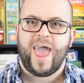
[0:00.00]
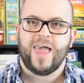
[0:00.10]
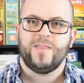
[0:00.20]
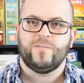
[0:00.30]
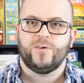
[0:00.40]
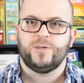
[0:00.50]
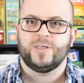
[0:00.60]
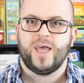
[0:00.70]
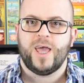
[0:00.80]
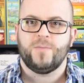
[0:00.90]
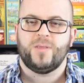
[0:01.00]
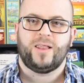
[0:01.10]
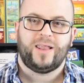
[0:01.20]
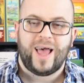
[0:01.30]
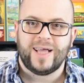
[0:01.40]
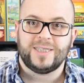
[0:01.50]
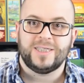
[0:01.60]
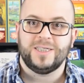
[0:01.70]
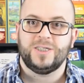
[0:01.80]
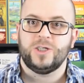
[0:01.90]
and the first game
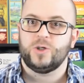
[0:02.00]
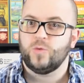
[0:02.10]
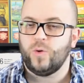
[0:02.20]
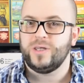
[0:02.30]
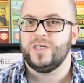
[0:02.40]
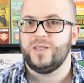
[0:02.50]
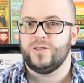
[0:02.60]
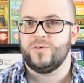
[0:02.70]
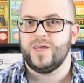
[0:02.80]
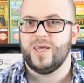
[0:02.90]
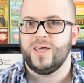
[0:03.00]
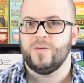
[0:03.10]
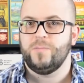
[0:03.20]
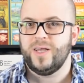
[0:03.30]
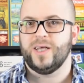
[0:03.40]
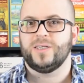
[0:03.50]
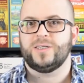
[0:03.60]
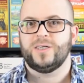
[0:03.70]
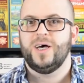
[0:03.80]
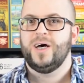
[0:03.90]
lasted 23 minutes.